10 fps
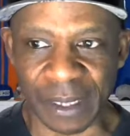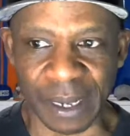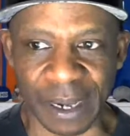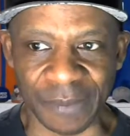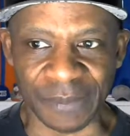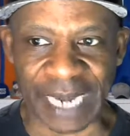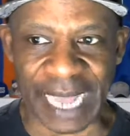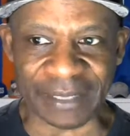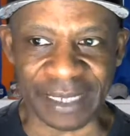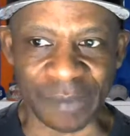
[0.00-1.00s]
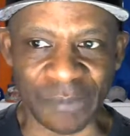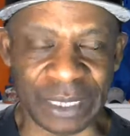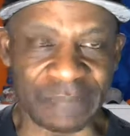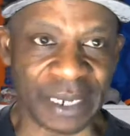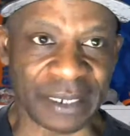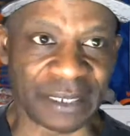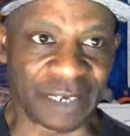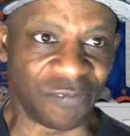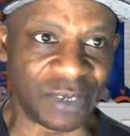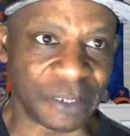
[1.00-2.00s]
that I think could really make a
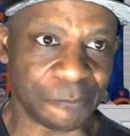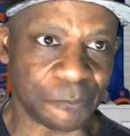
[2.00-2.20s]
difference.